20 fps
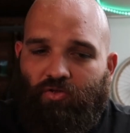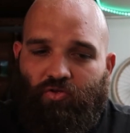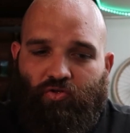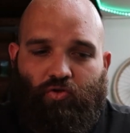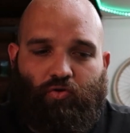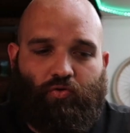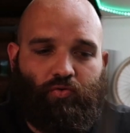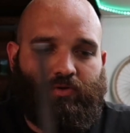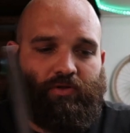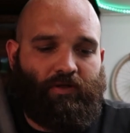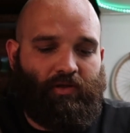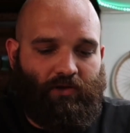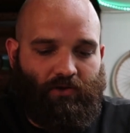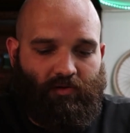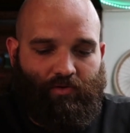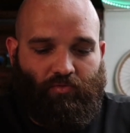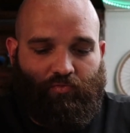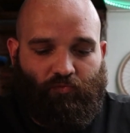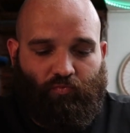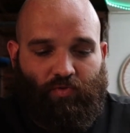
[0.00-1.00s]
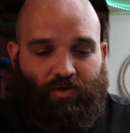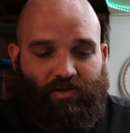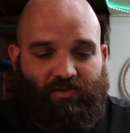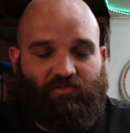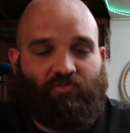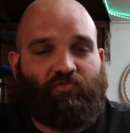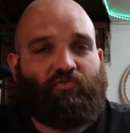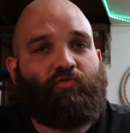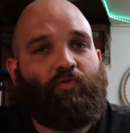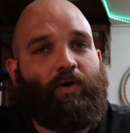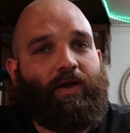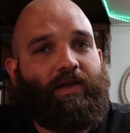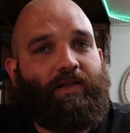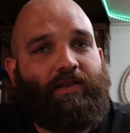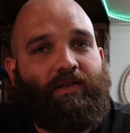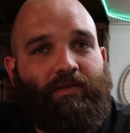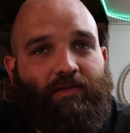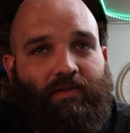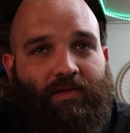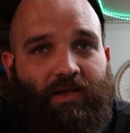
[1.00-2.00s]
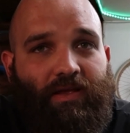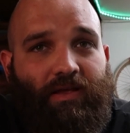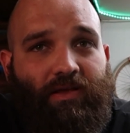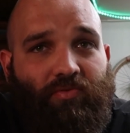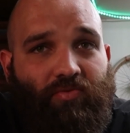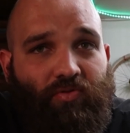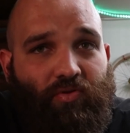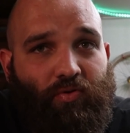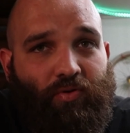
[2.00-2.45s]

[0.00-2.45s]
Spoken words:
You can re-straighten teeth.